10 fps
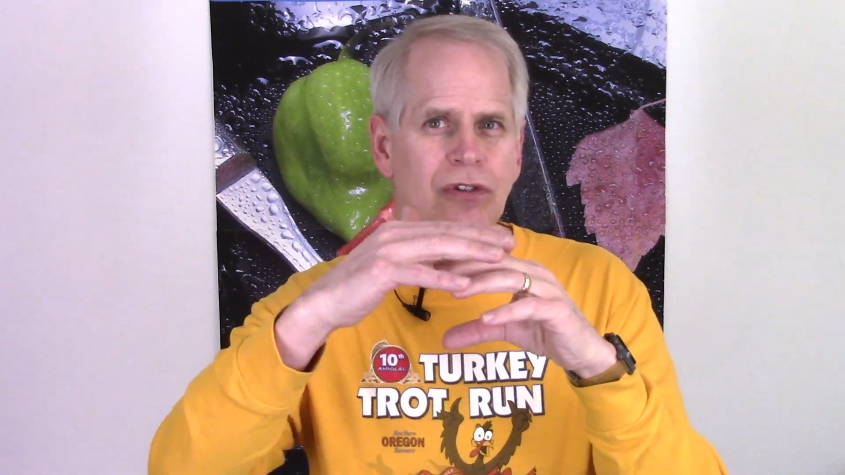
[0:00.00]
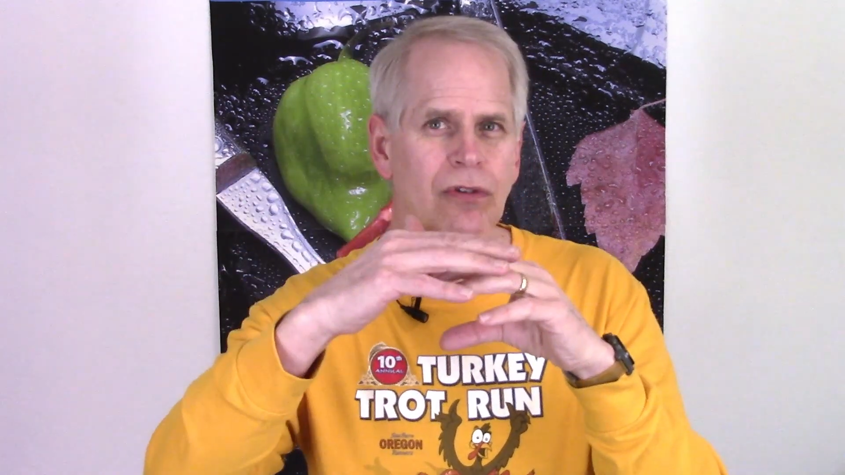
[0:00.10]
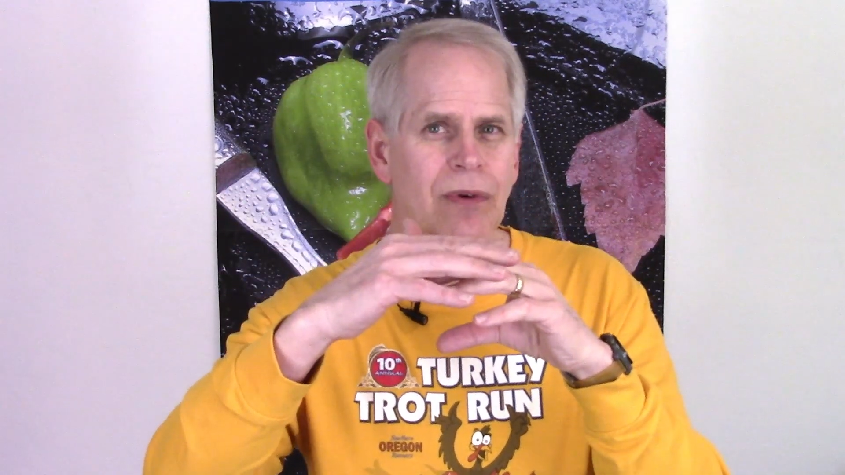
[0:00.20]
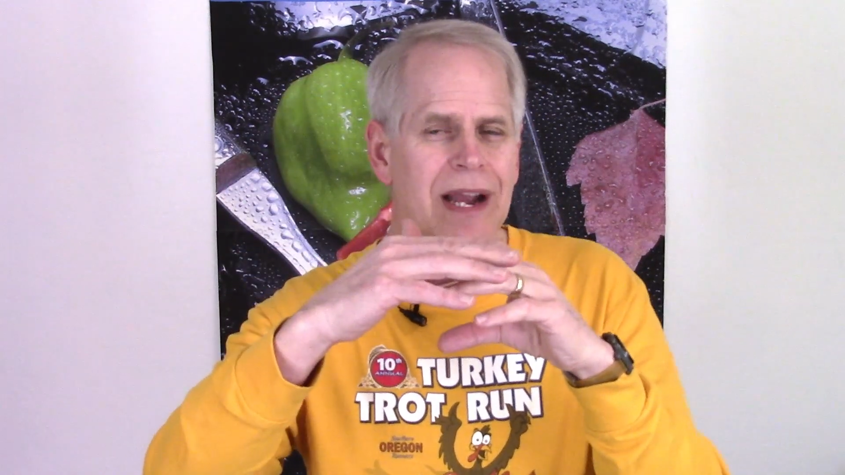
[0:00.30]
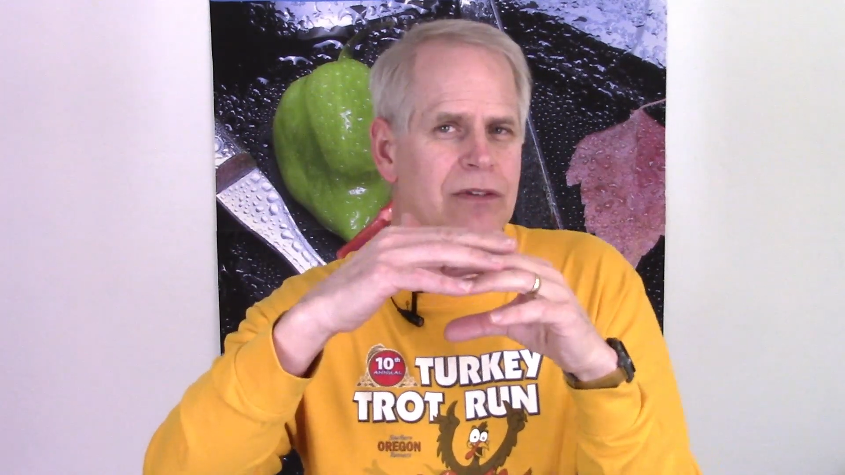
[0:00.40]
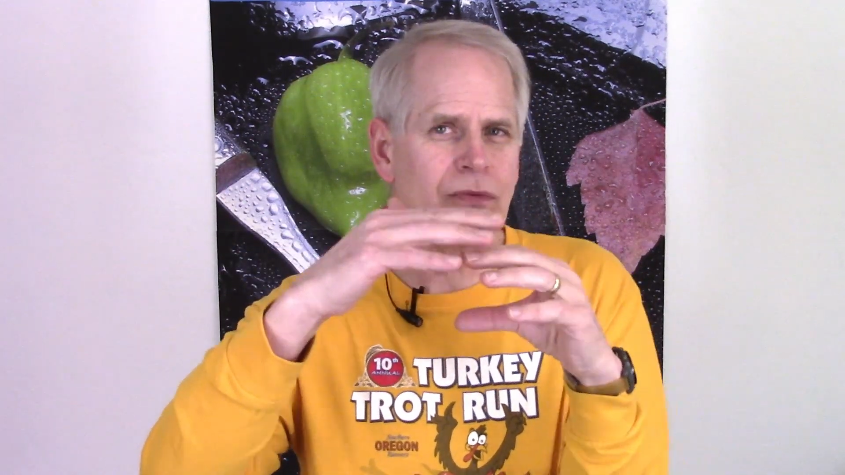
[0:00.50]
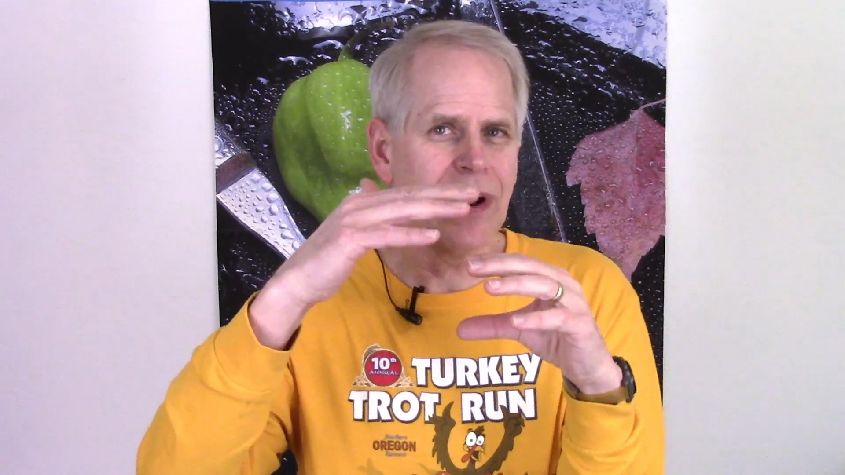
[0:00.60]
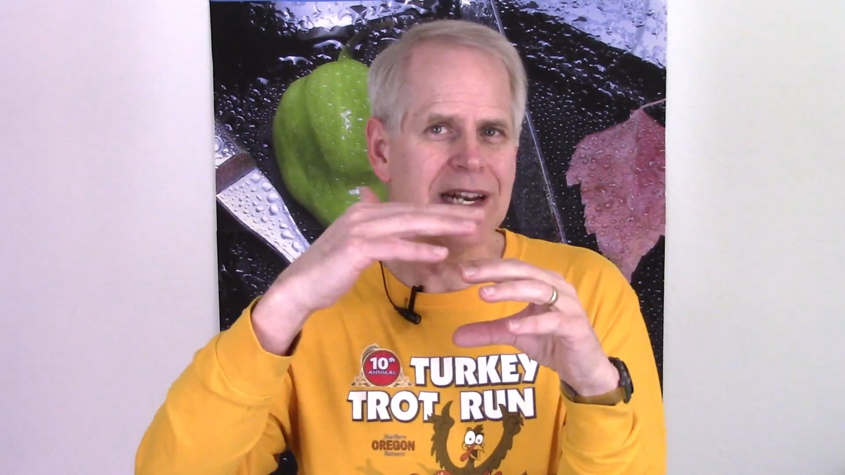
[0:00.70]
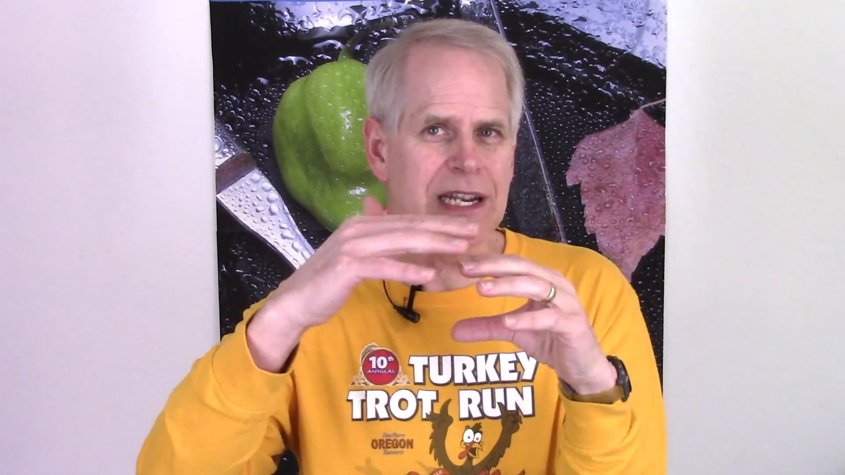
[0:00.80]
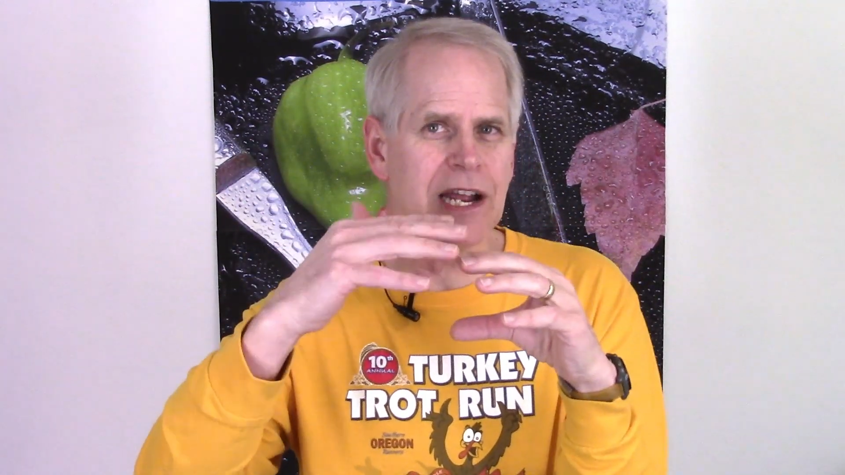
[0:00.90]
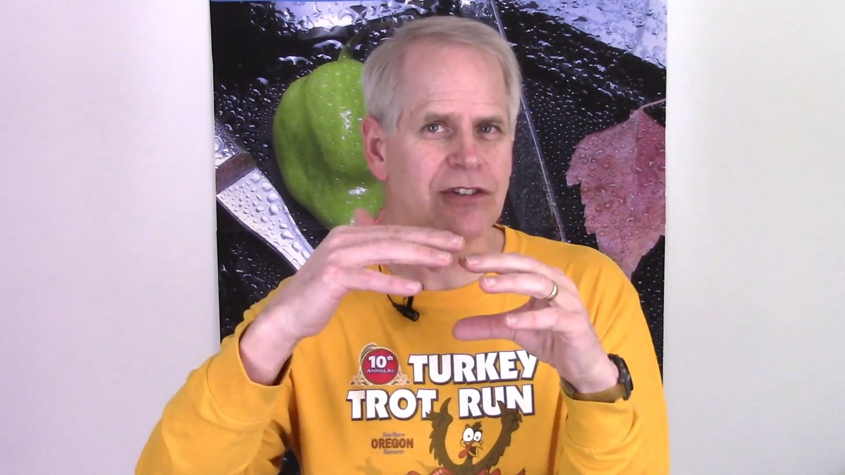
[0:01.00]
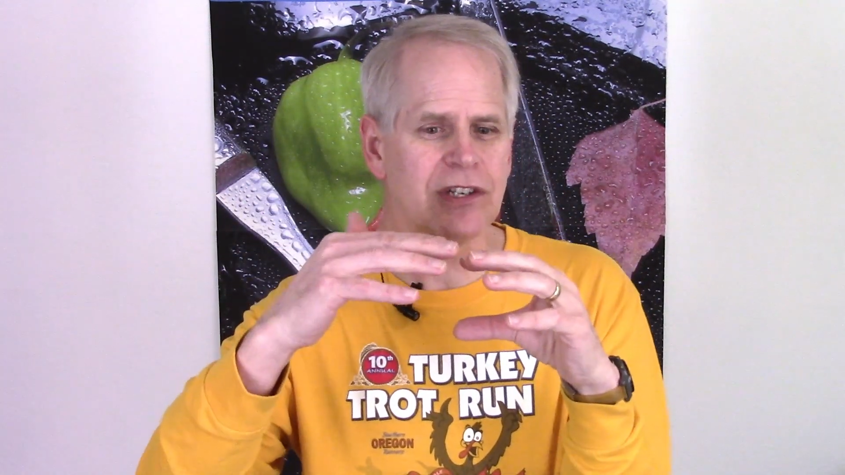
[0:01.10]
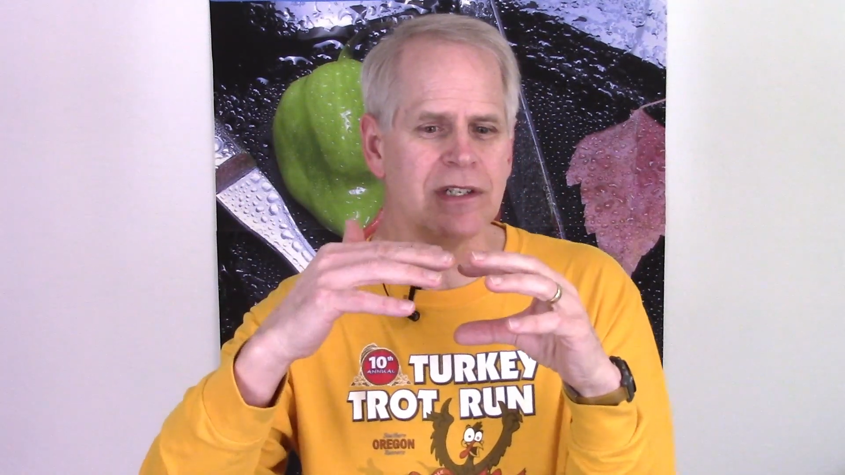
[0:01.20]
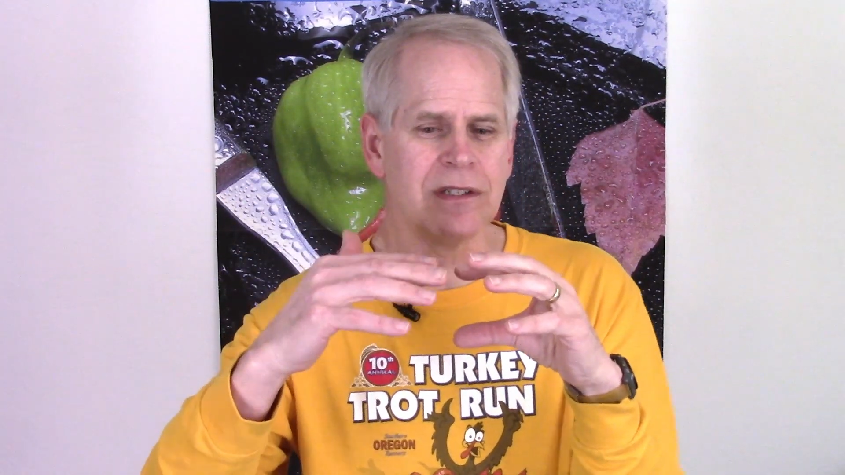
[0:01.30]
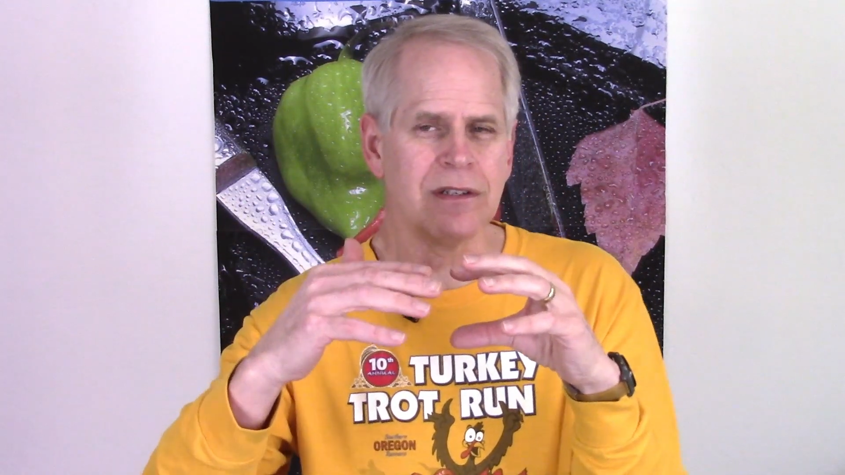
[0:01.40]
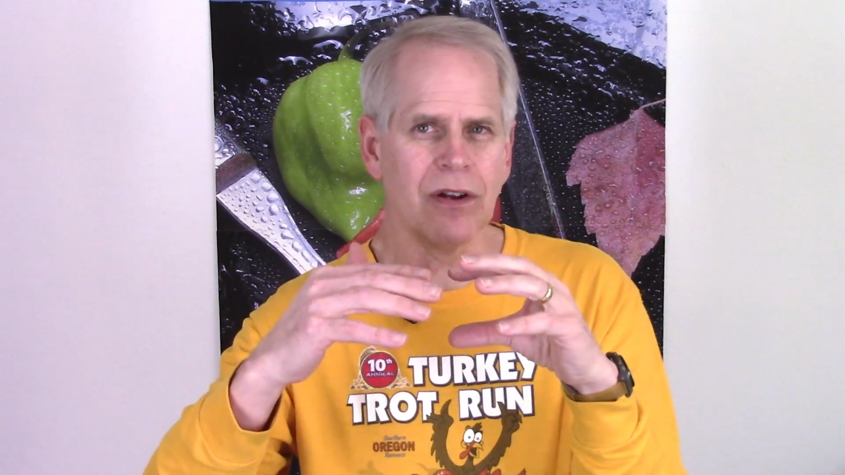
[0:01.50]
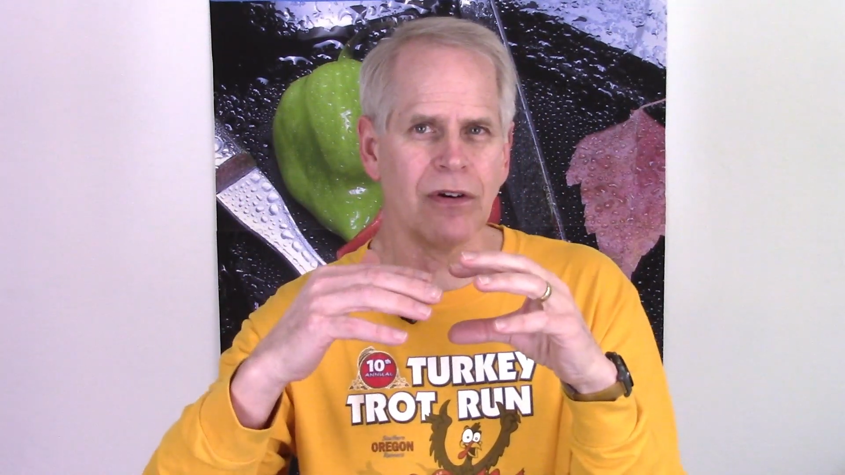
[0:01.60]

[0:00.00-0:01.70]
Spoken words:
direct radiation